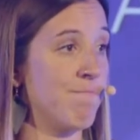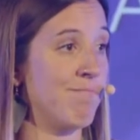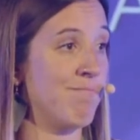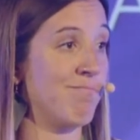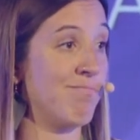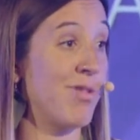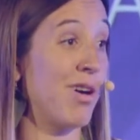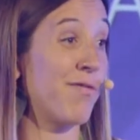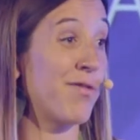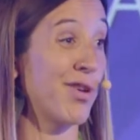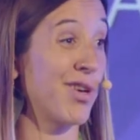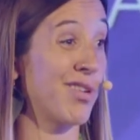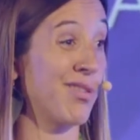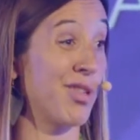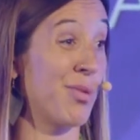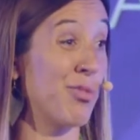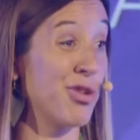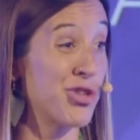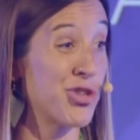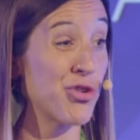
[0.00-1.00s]
But for the
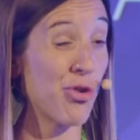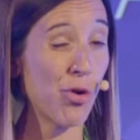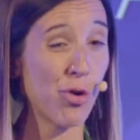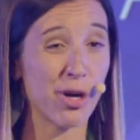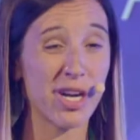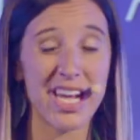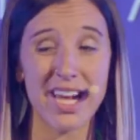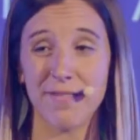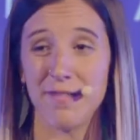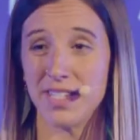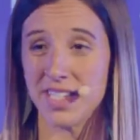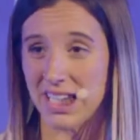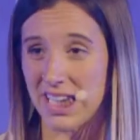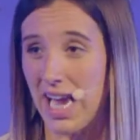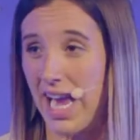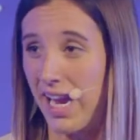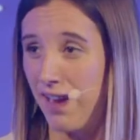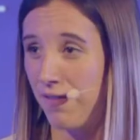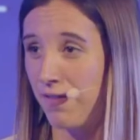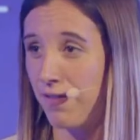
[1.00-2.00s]
majority of his
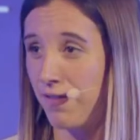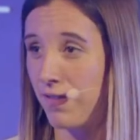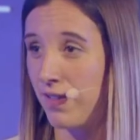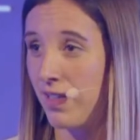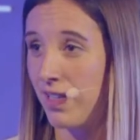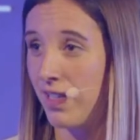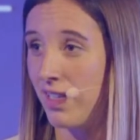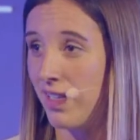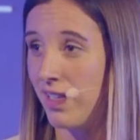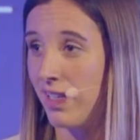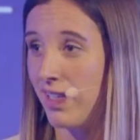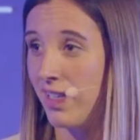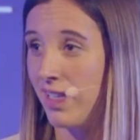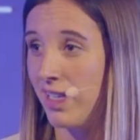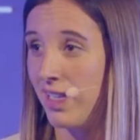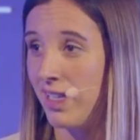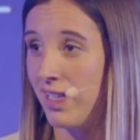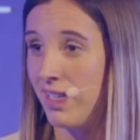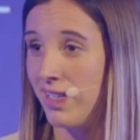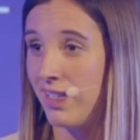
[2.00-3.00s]
life,
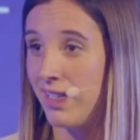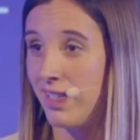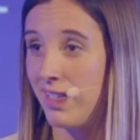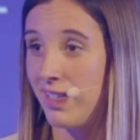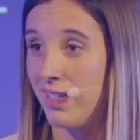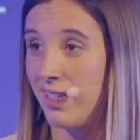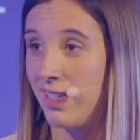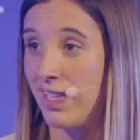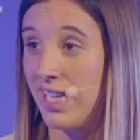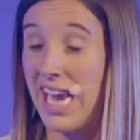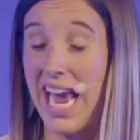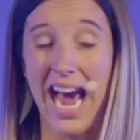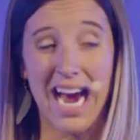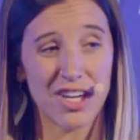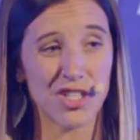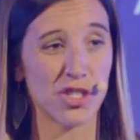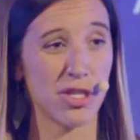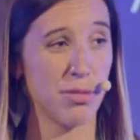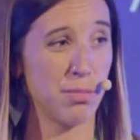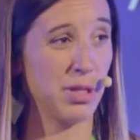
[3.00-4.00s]
he
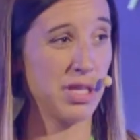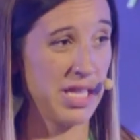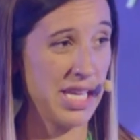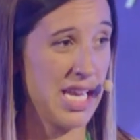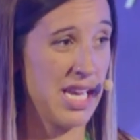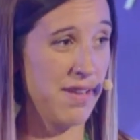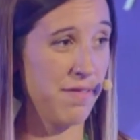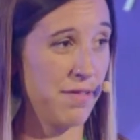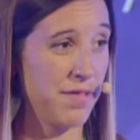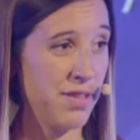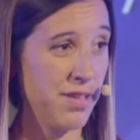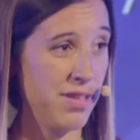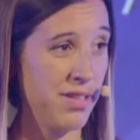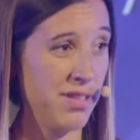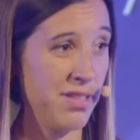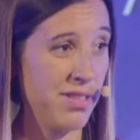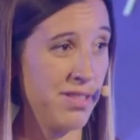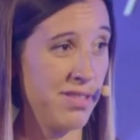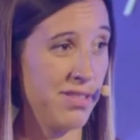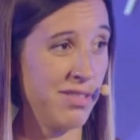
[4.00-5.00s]
actually believed
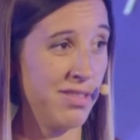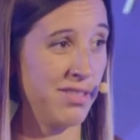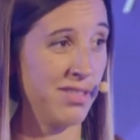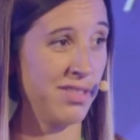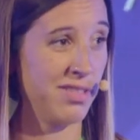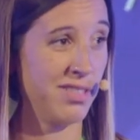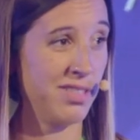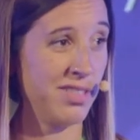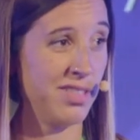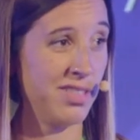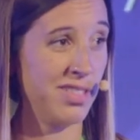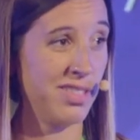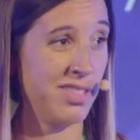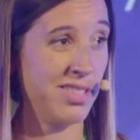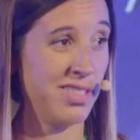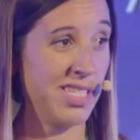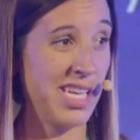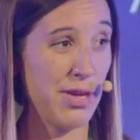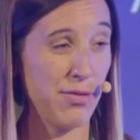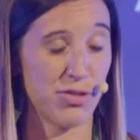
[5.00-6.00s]

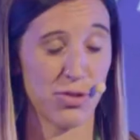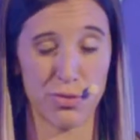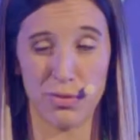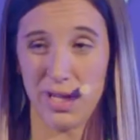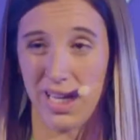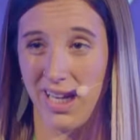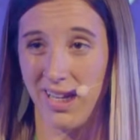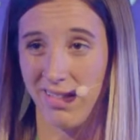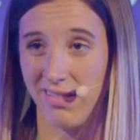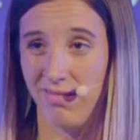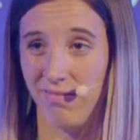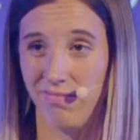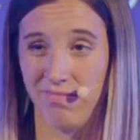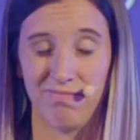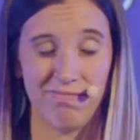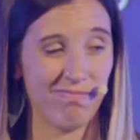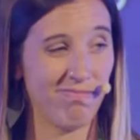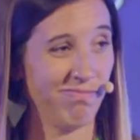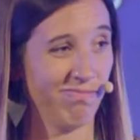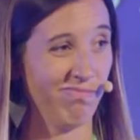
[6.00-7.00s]
he was only
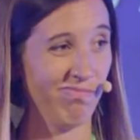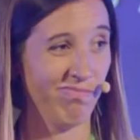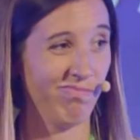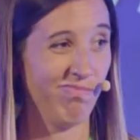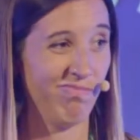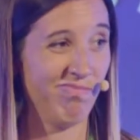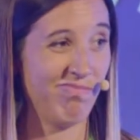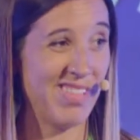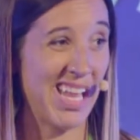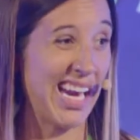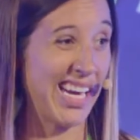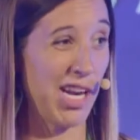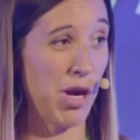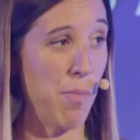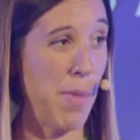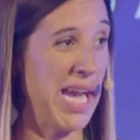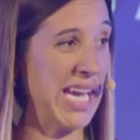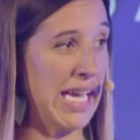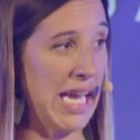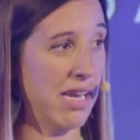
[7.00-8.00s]
not going to
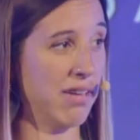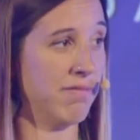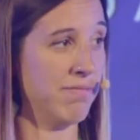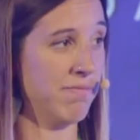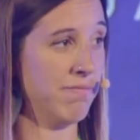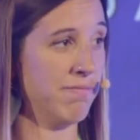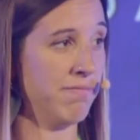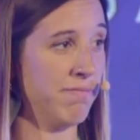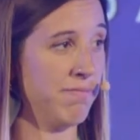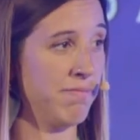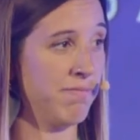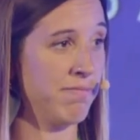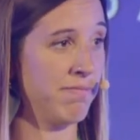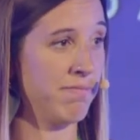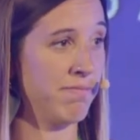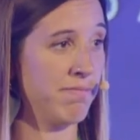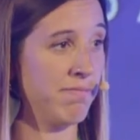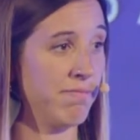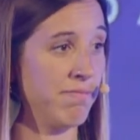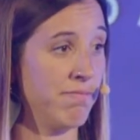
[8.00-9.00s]
make it.
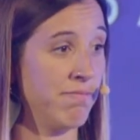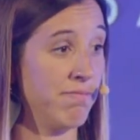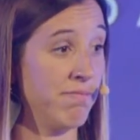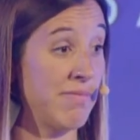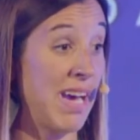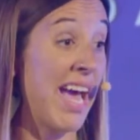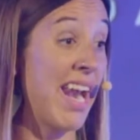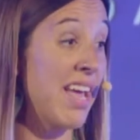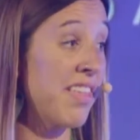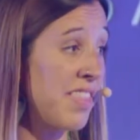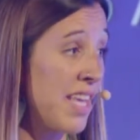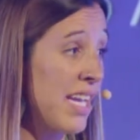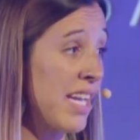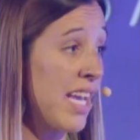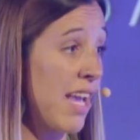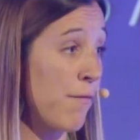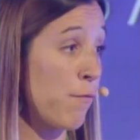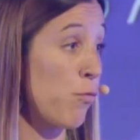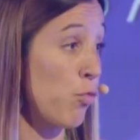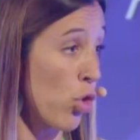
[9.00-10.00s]
And I think
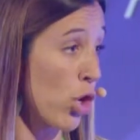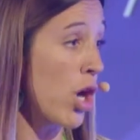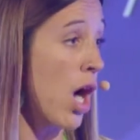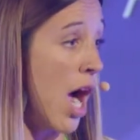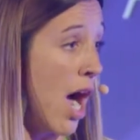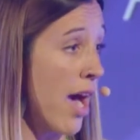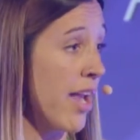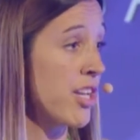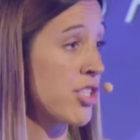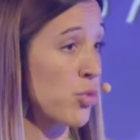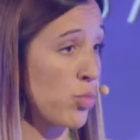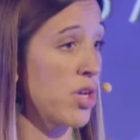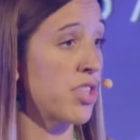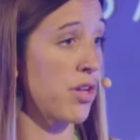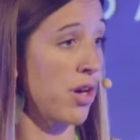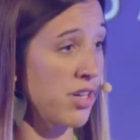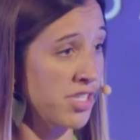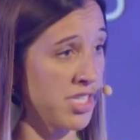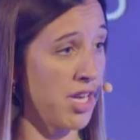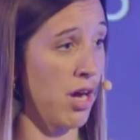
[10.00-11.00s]
if we're honest with
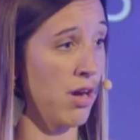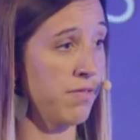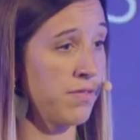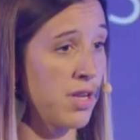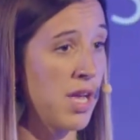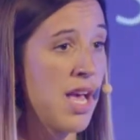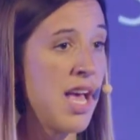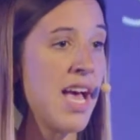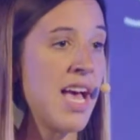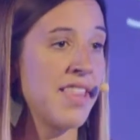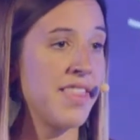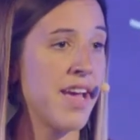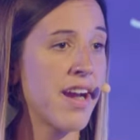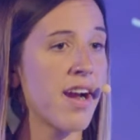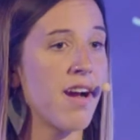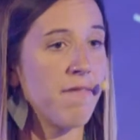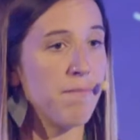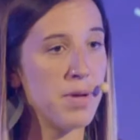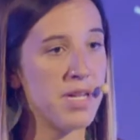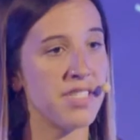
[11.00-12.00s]
ourselves, there
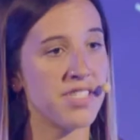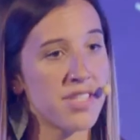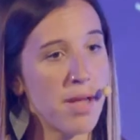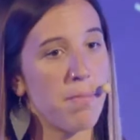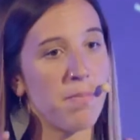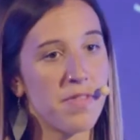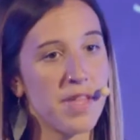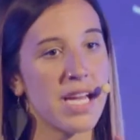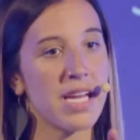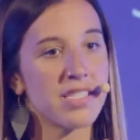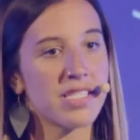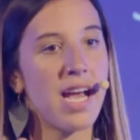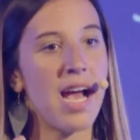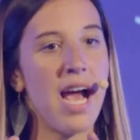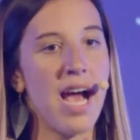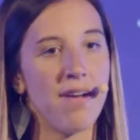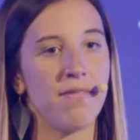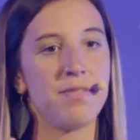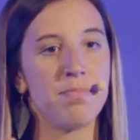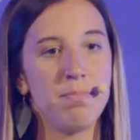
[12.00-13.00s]
have been some things that
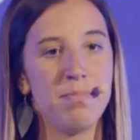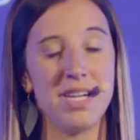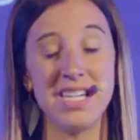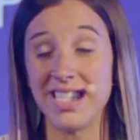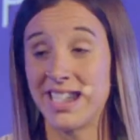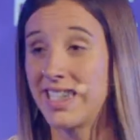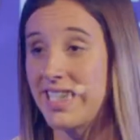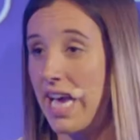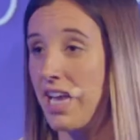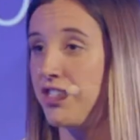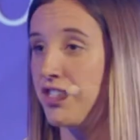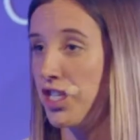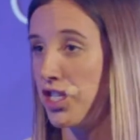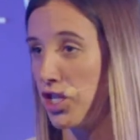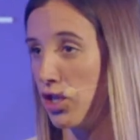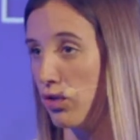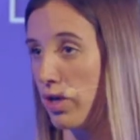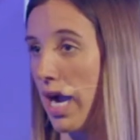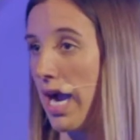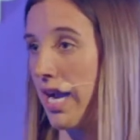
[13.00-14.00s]
have been said to
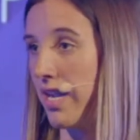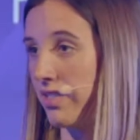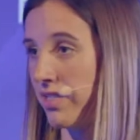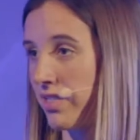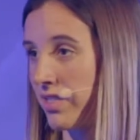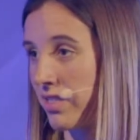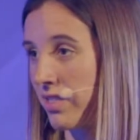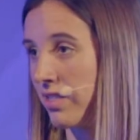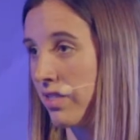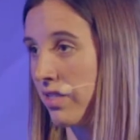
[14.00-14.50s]
you guys